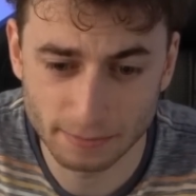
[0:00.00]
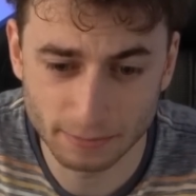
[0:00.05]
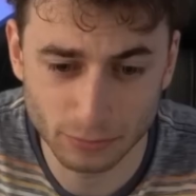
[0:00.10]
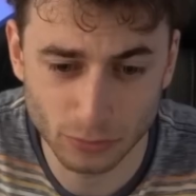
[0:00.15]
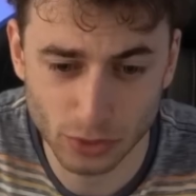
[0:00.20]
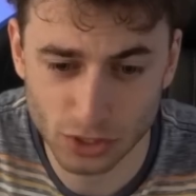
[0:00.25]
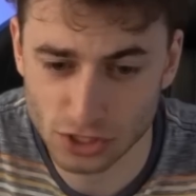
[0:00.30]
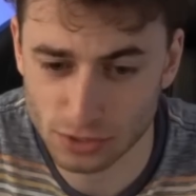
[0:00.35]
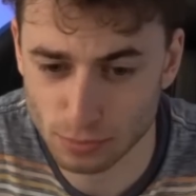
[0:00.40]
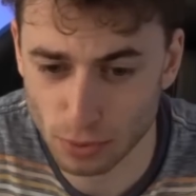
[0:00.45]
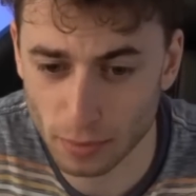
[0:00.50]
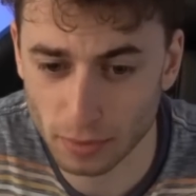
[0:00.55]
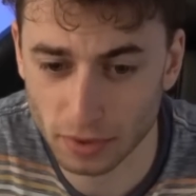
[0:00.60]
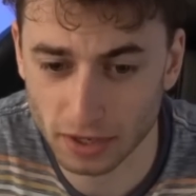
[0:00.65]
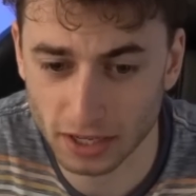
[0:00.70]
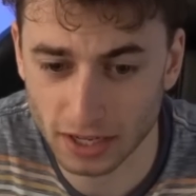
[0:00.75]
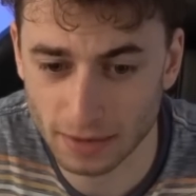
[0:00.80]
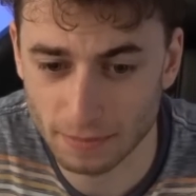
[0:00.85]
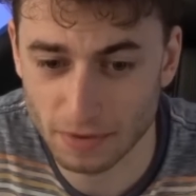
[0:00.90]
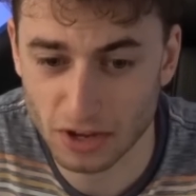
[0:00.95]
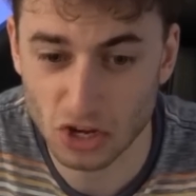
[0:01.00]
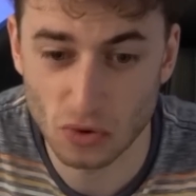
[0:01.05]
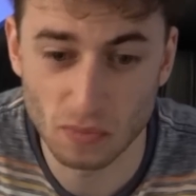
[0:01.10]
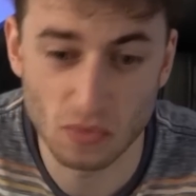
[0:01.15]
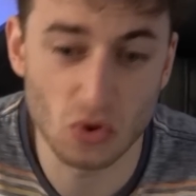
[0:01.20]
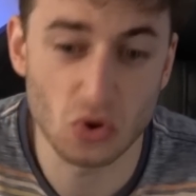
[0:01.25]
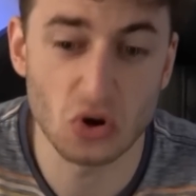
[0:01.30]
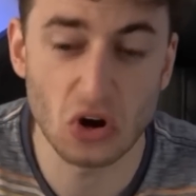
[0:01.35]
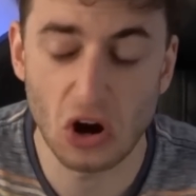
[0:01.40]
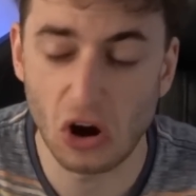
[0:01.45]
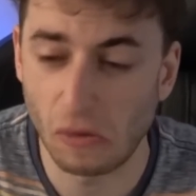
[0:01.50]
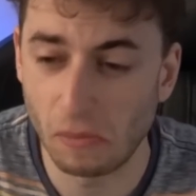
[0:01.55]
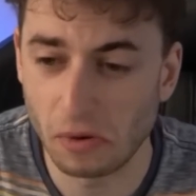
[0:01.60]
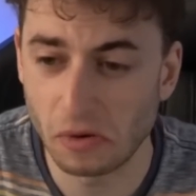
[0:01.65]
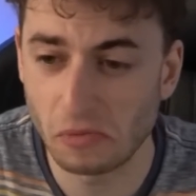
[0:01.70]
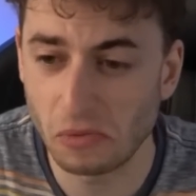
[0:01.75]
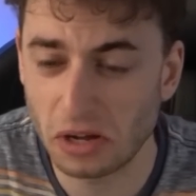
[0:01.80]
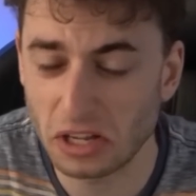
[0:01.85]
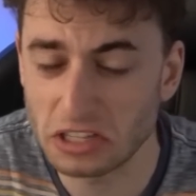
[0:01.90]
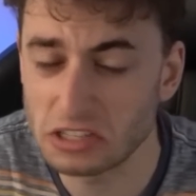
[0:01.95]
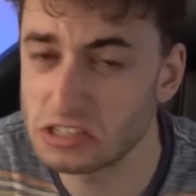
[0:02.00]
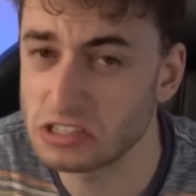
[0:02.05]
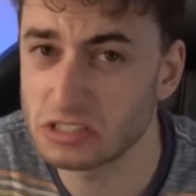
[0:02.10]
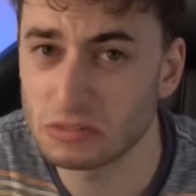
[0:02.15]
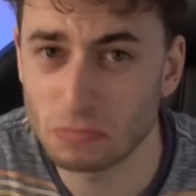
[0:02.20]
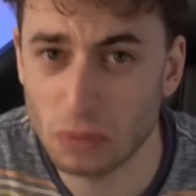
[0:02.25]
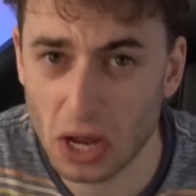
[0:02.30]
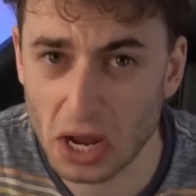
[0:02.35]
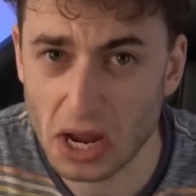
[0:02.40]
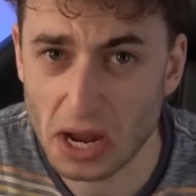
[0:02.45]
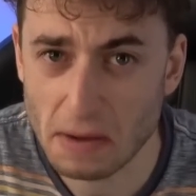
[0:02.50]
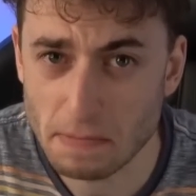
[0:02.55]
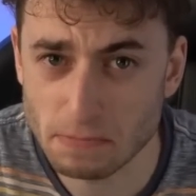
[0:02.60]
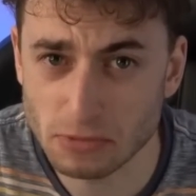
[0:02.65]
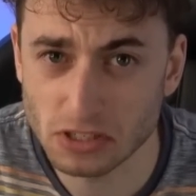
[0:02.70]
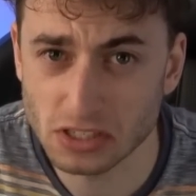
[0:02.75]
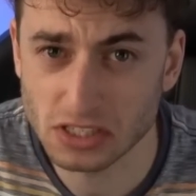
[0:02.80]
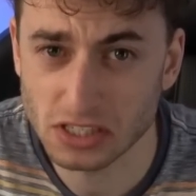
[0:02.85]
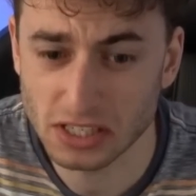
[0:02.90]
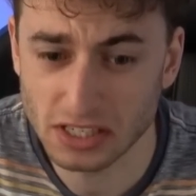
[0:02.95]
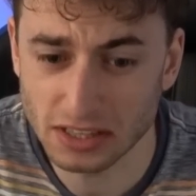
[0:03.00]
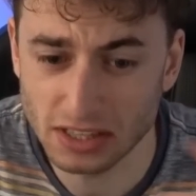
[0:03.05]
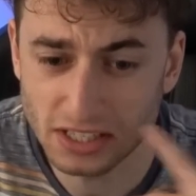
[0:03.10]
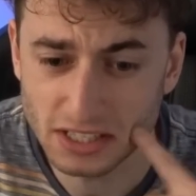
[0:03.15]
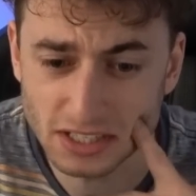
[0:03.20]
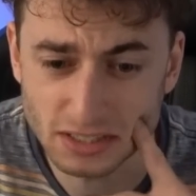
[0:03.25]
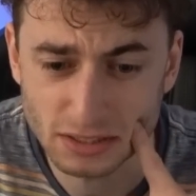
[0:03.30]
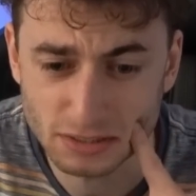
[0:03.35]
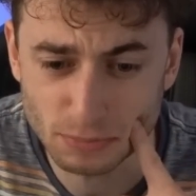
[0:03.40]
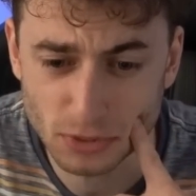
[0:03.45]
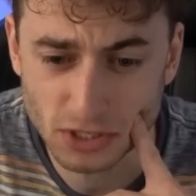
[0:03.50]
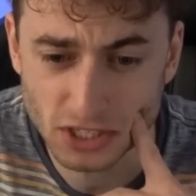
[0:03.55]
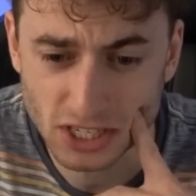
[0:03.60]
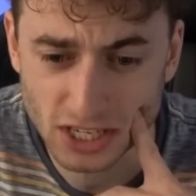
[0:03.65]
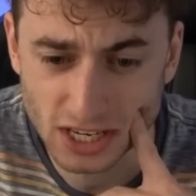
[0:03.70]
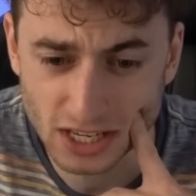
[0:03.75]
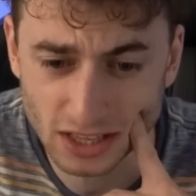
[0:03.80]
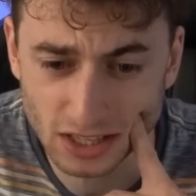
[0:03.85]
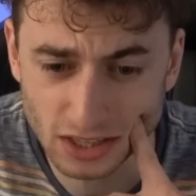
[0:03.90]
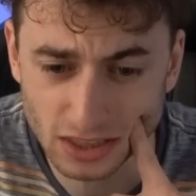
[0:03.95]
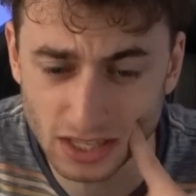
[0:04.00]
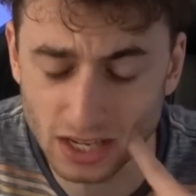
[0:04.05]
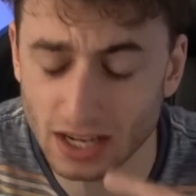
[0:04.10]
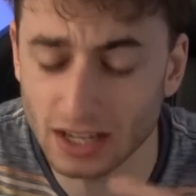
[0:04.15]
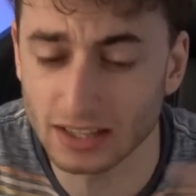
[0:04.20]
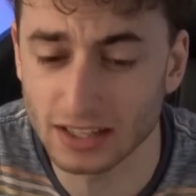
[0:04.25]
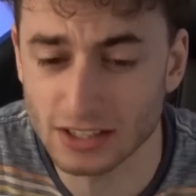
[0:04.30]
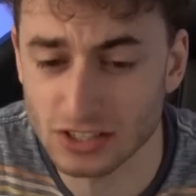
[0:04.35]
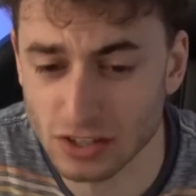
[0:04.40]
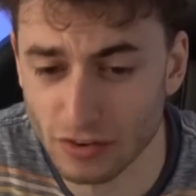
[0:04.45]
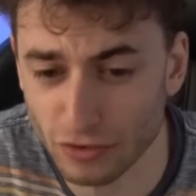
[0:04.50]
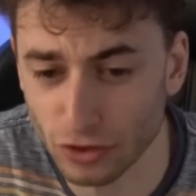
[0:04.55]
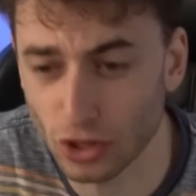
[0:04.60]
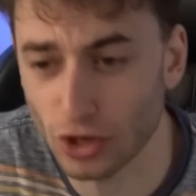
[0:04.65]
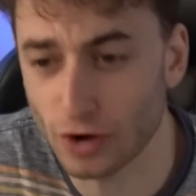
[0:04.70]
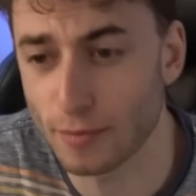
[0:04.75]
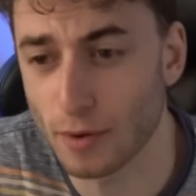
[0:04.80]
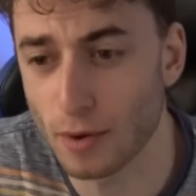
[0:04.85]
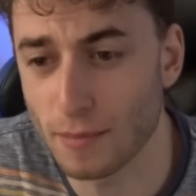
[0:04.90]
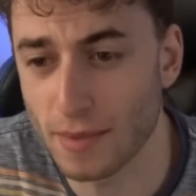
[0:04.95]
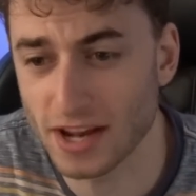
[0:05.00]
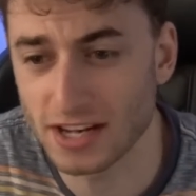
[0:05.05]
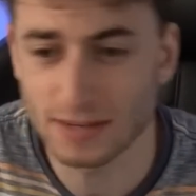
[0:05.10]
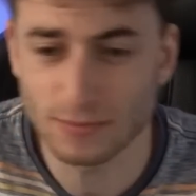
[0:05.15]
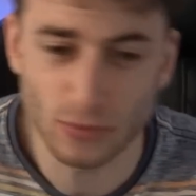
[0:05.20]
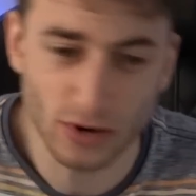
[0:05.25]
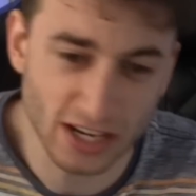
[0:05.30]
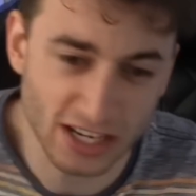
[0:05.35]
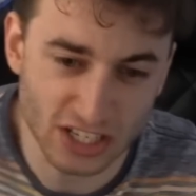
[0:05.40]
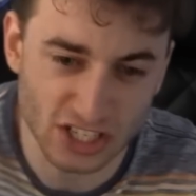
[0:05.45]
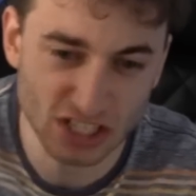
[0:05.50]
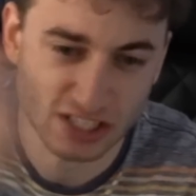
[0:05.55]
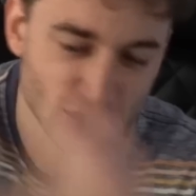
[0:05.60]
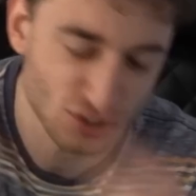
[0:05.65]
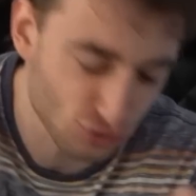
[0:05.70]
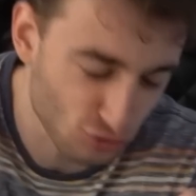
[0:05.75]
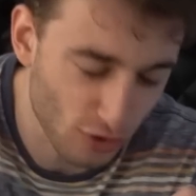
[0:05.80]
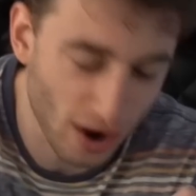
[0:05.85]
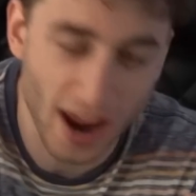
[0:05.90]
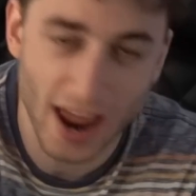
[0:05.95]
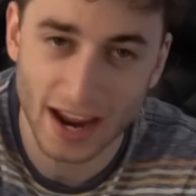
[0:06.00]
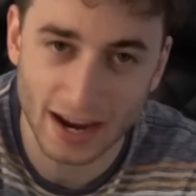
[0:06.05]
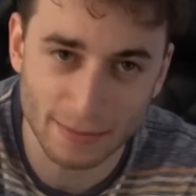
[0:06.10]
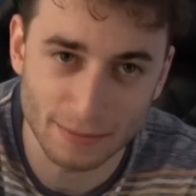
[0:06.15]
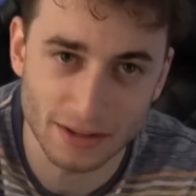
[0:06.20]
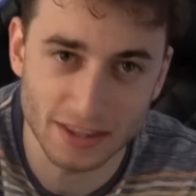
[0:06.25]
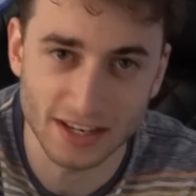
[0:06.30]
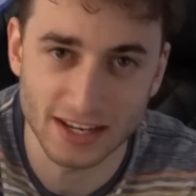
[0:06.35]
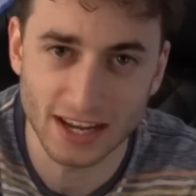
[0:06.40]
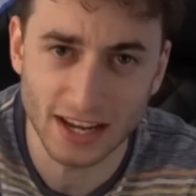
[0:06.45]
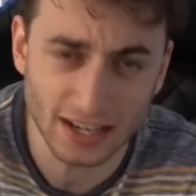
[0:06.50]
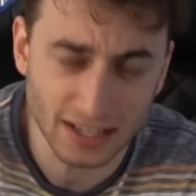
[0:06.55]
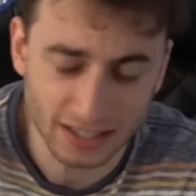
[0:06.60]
which are probably going to be your more common ones, perhaps, in this particular thing, unless you have a lot of momentum where you just drag them to the deck.